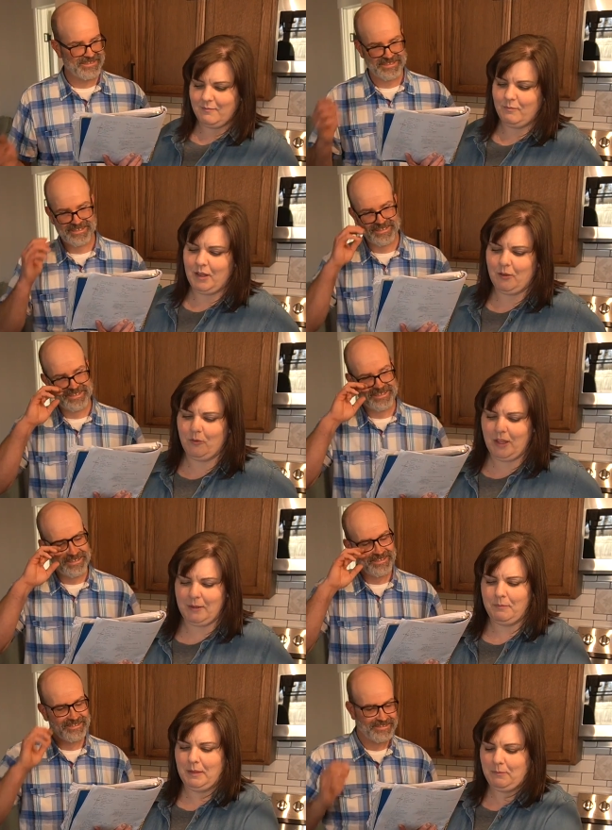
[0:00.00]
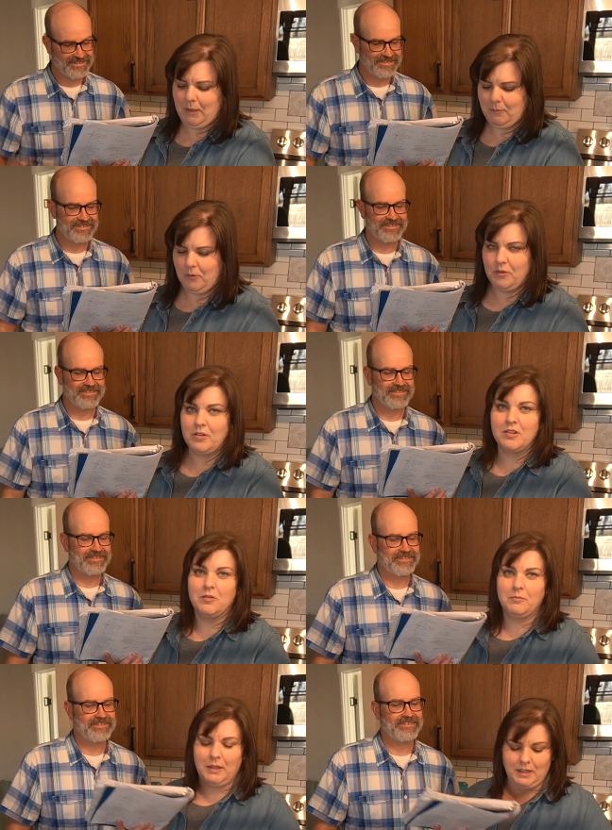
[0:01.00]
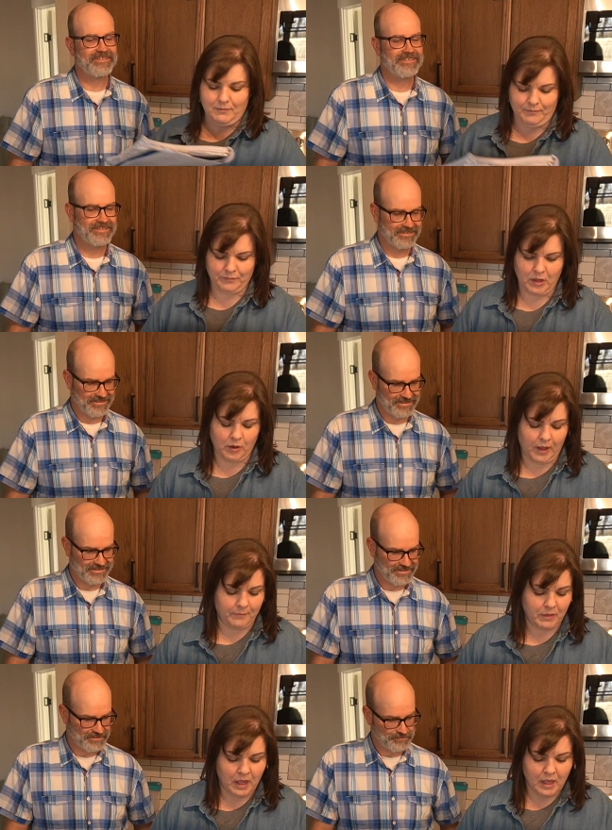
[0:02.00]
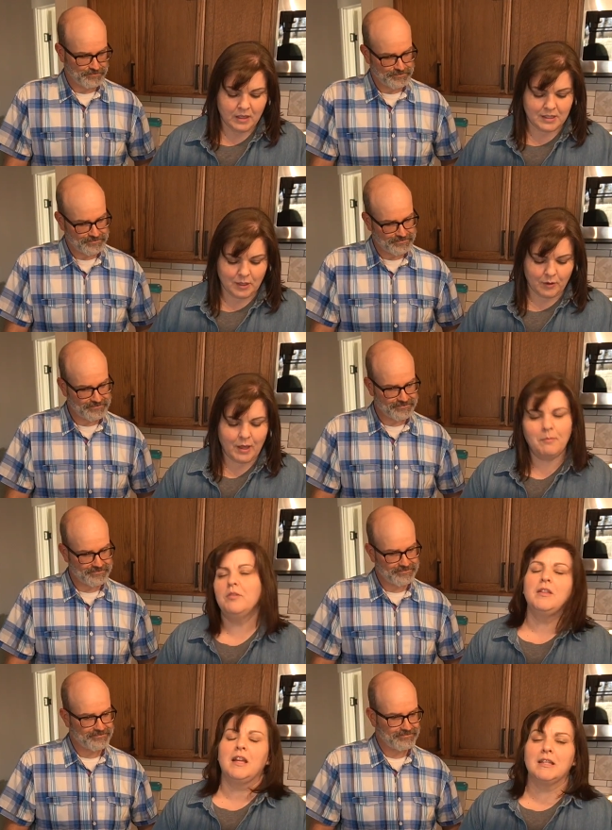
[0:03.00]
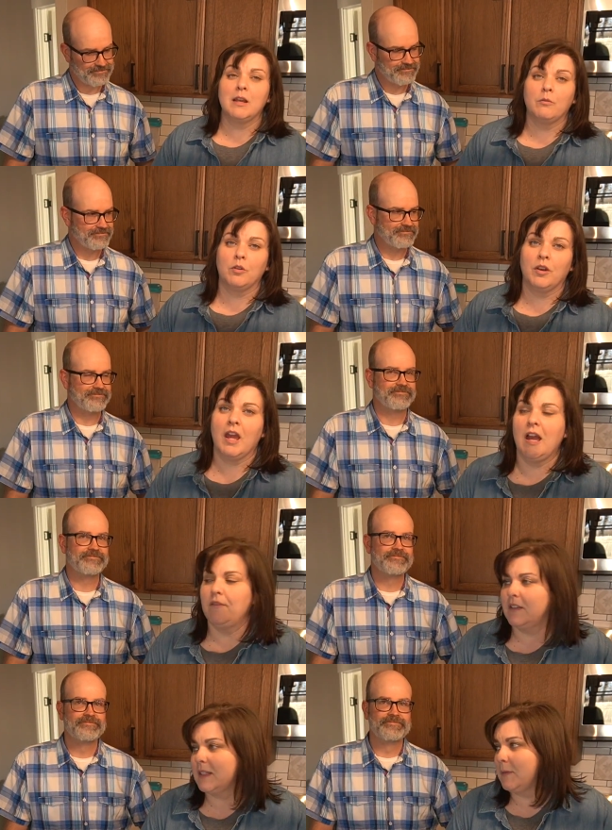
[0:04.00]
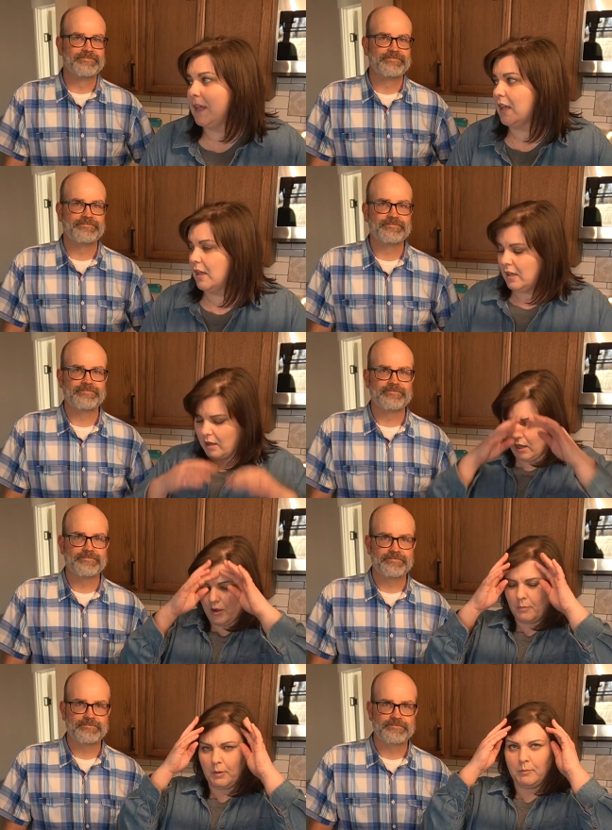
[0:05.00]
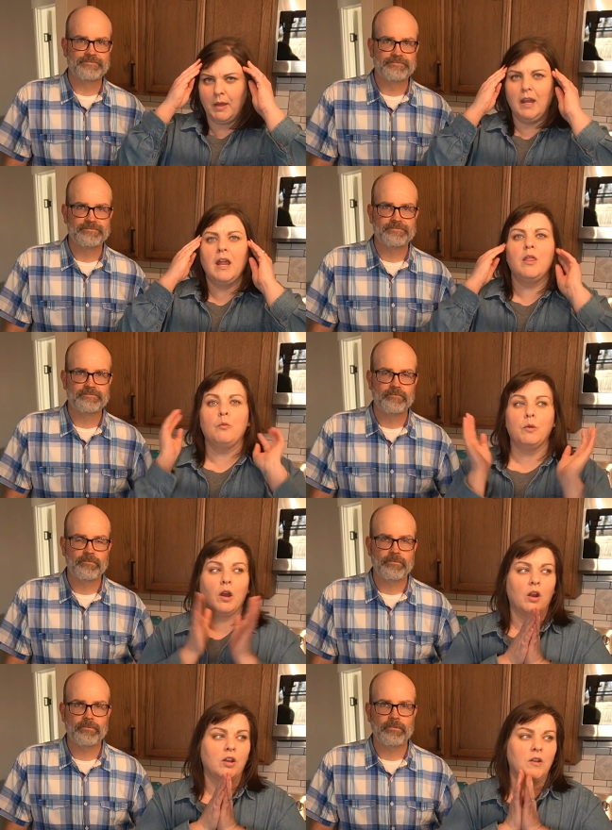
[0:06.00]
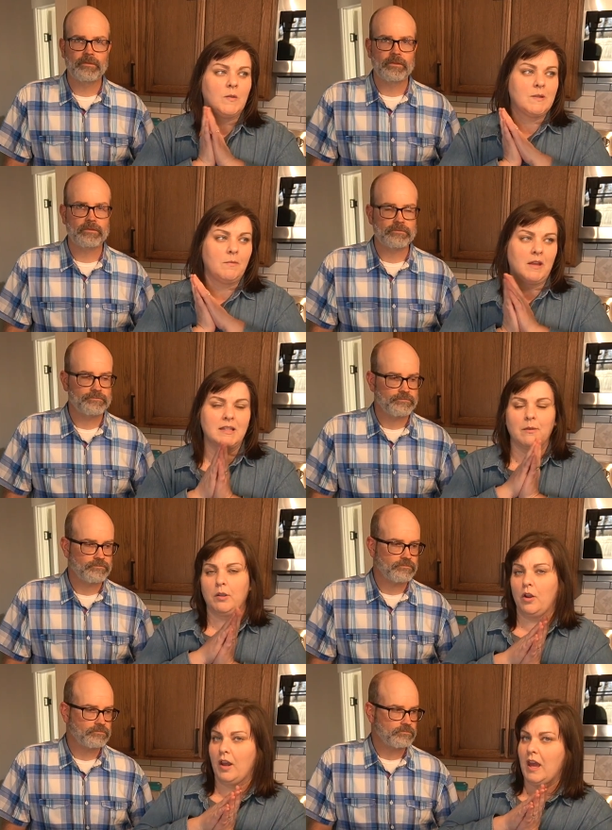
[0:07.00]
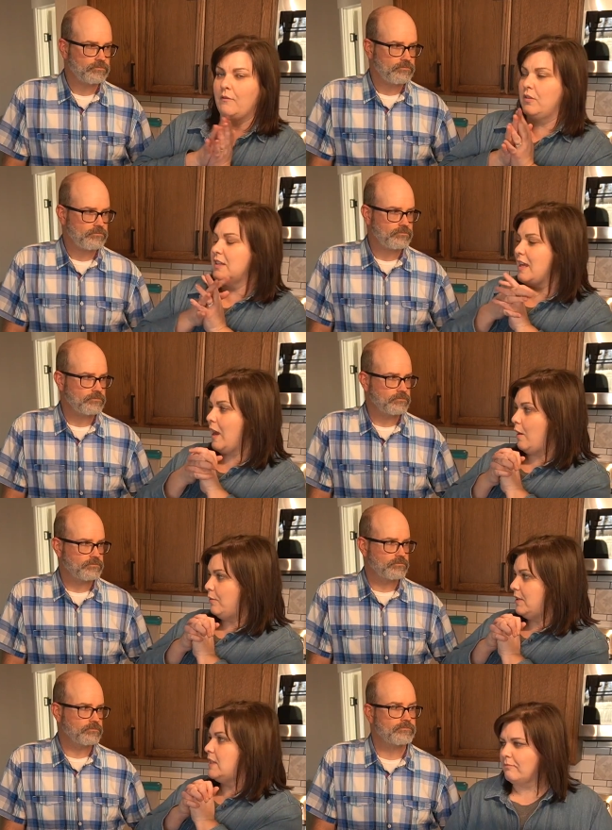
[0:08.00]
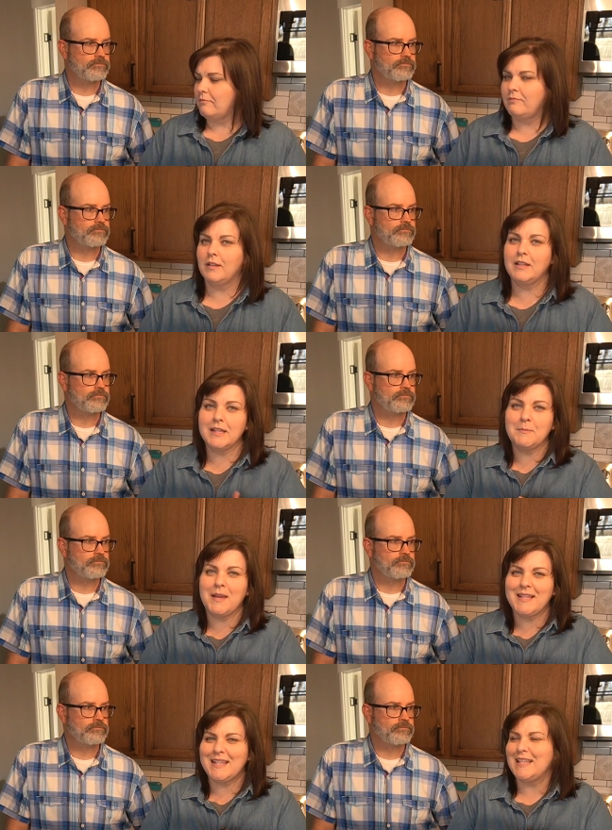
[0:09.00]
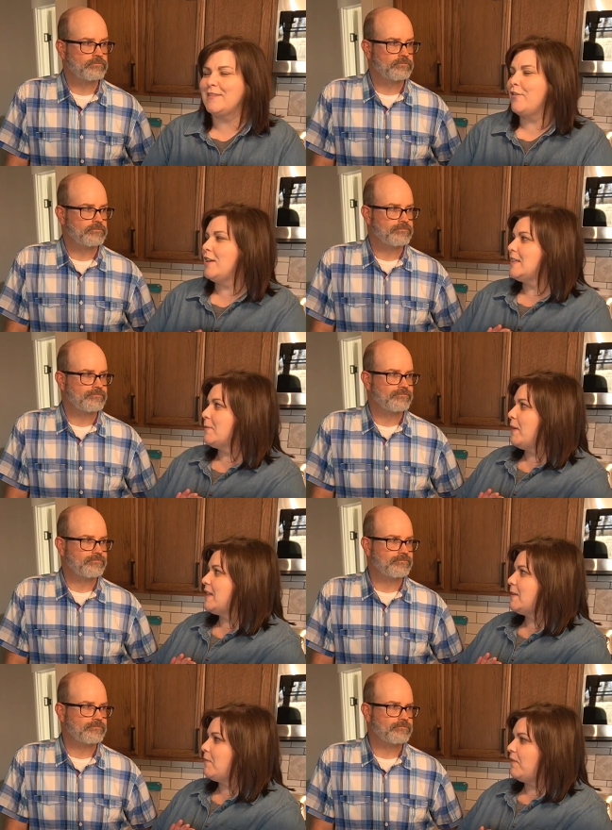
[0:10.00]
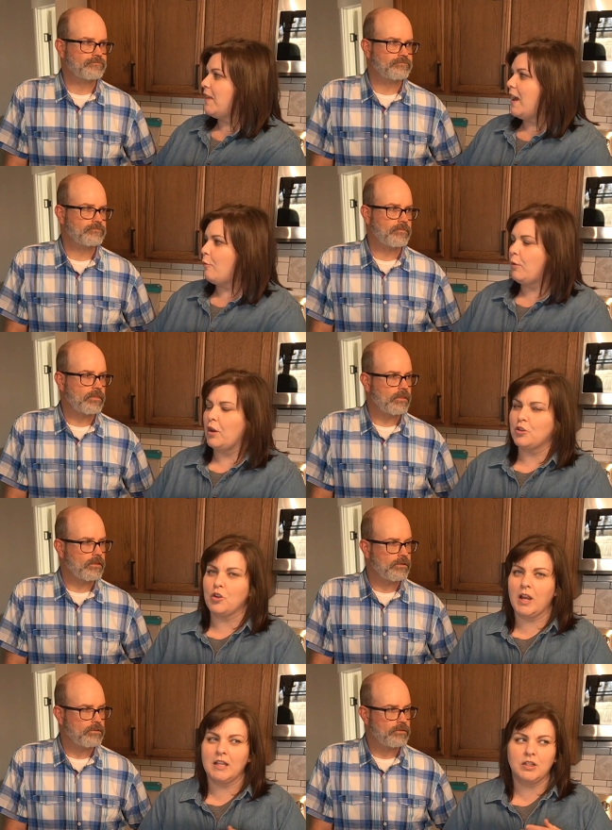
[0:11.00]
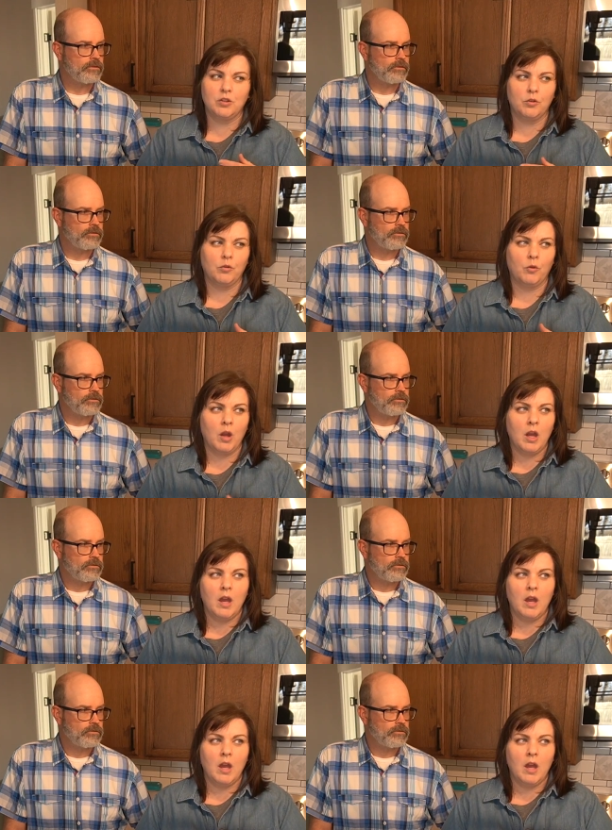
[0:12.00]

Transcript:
Speaker 1: I don't like mean people. They're so mean. Okay, so a couple things that we're going to have this week on our meal plan. And then we are going to use some things that we already have in this house. It doesn't make sense for us to buy something that we are trying to